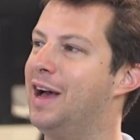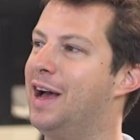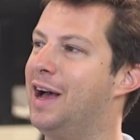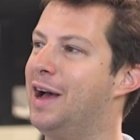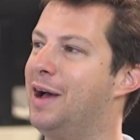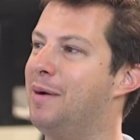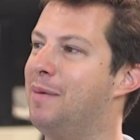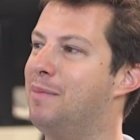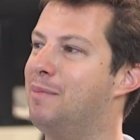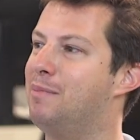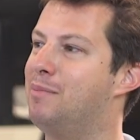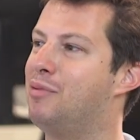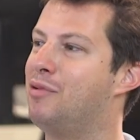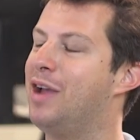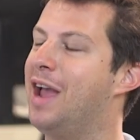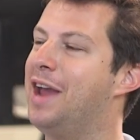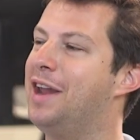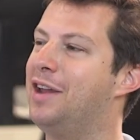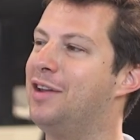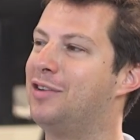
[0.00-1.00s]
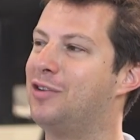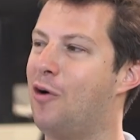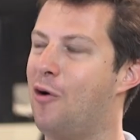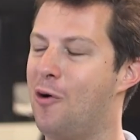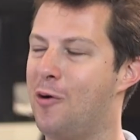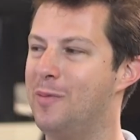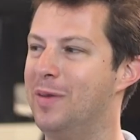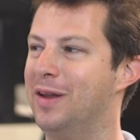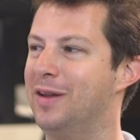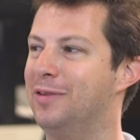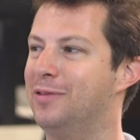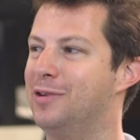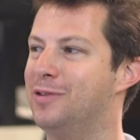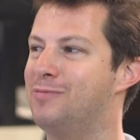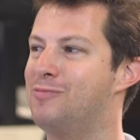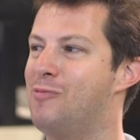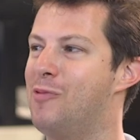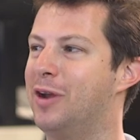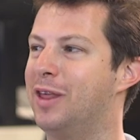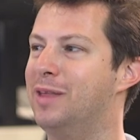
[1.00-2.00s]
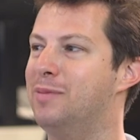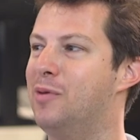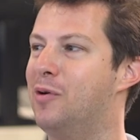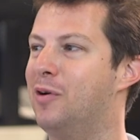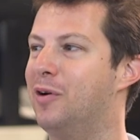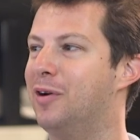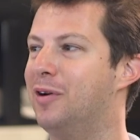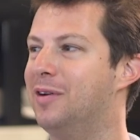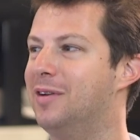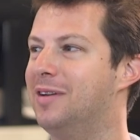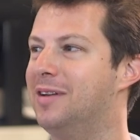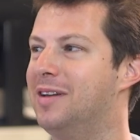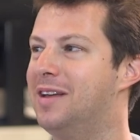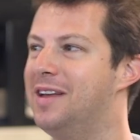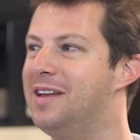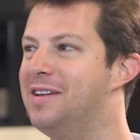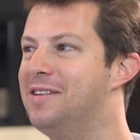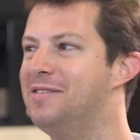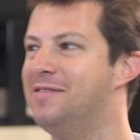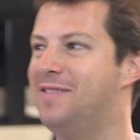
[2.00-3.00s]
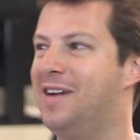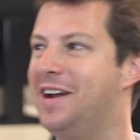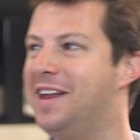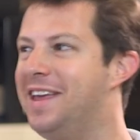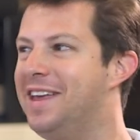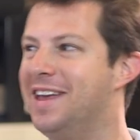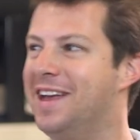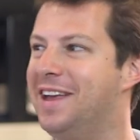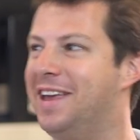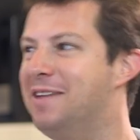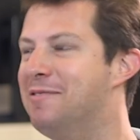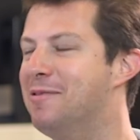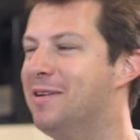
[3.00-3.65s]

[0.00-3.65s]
uh, Bran and Tormund was one of the more funny, kicky